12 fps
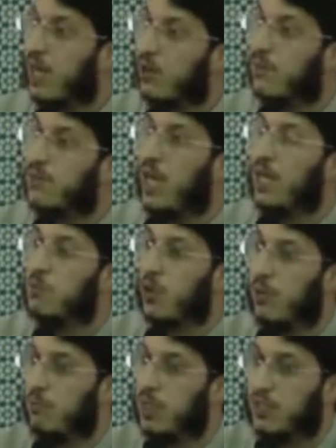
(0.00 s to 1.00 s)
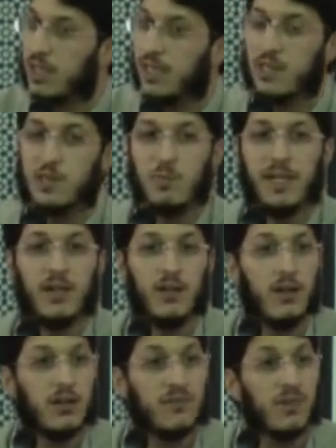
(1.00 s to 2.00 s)
out of time, so I'm not going to spend a
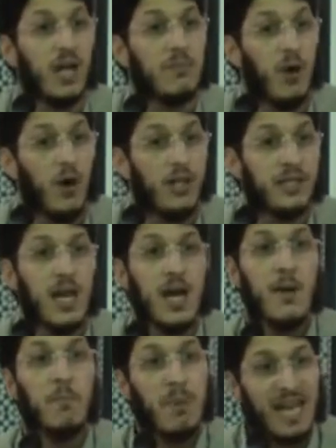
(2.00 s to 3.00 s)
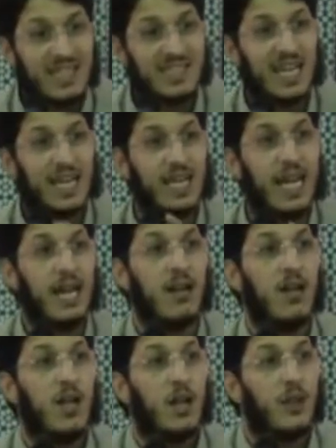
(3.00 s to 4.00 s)
lot of time on it. Basically,
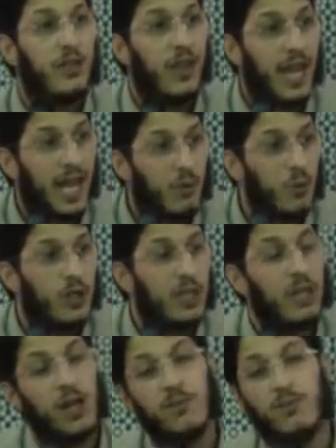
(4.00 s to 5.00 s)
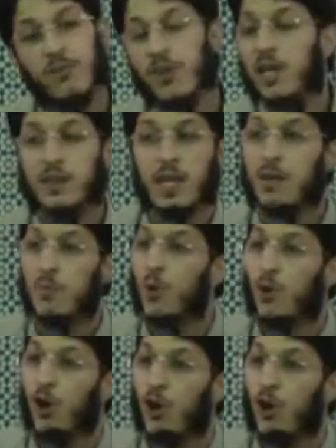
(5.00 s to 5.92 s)
they would love nothing more